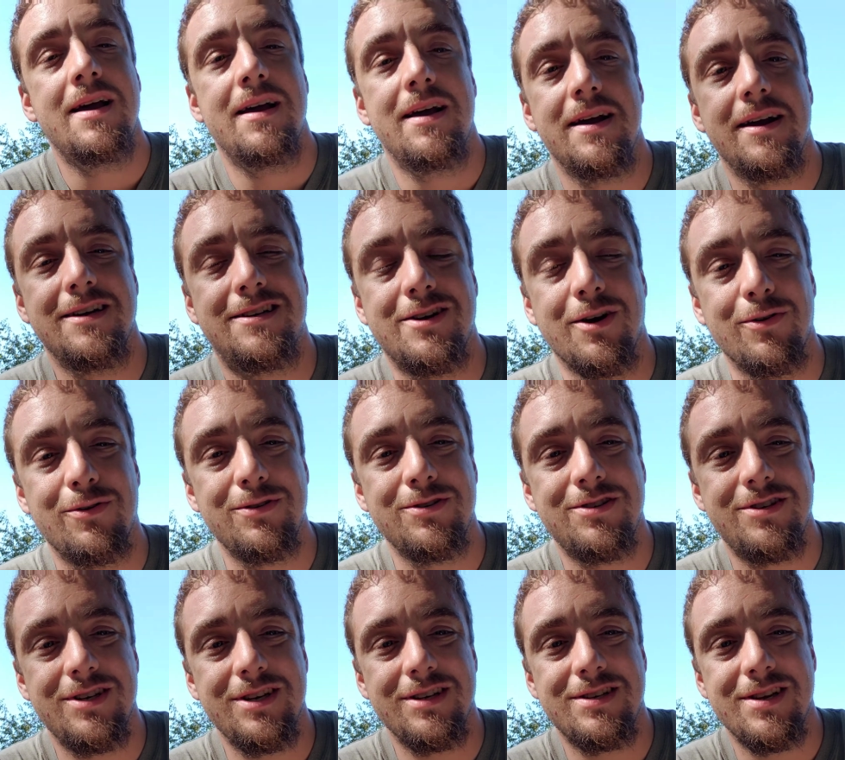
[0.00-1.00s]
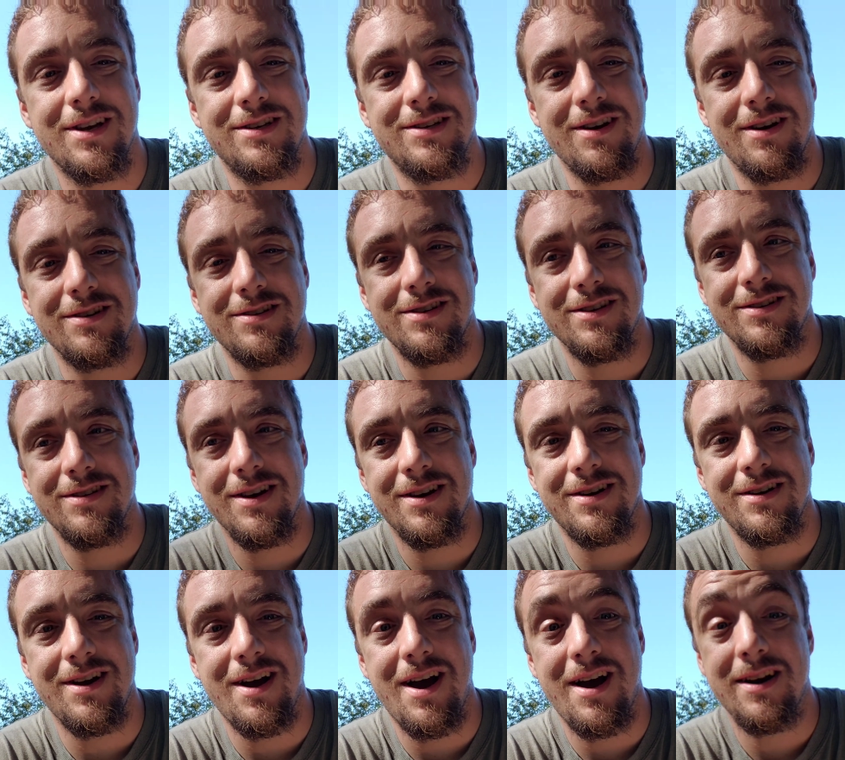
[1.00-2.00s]
a total GSX
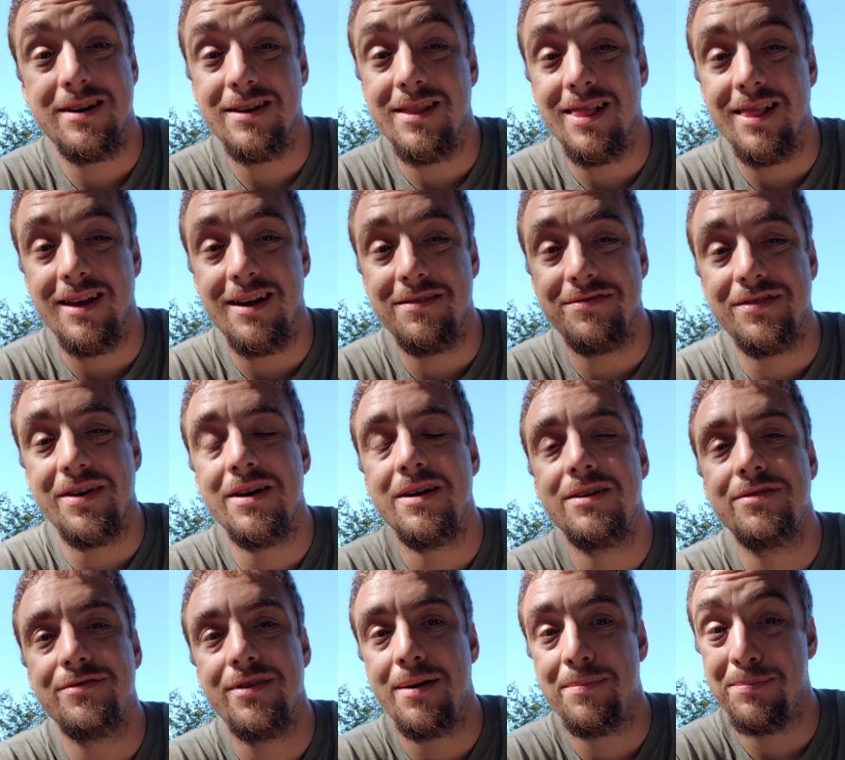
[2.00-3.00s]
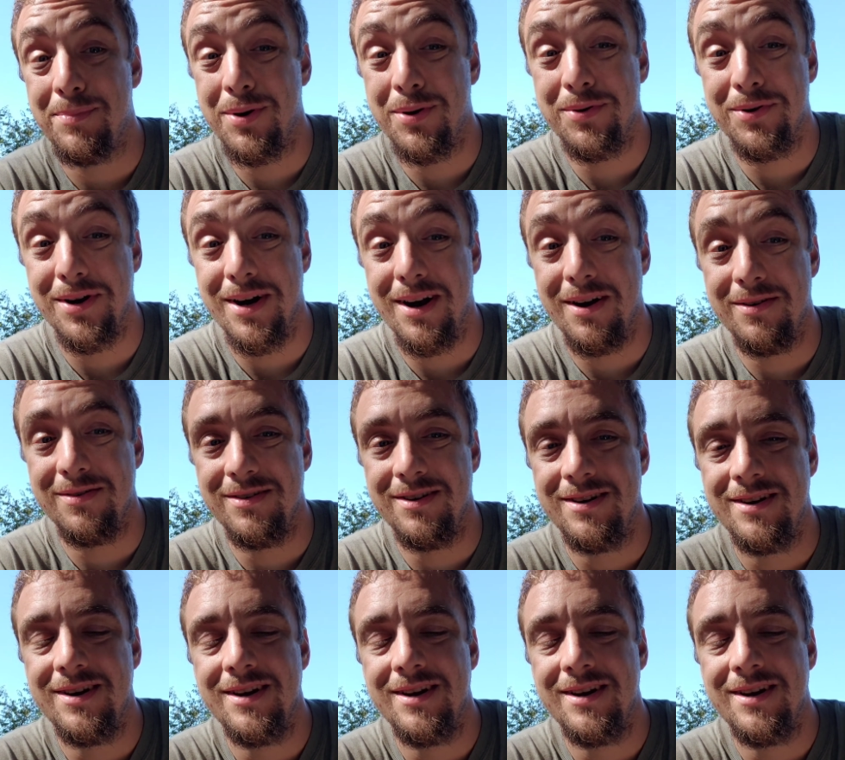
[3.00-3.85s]
R600 onto the lift, drop the motor out,